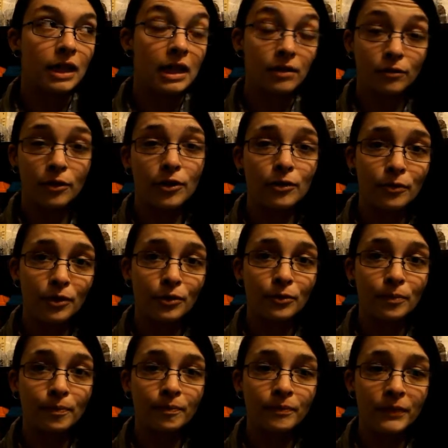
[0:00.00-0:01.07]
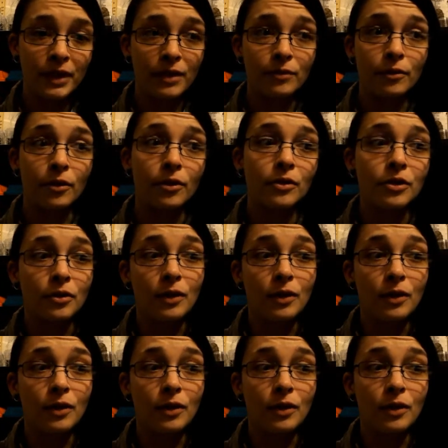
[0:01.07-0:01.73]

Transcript: invert room, invert,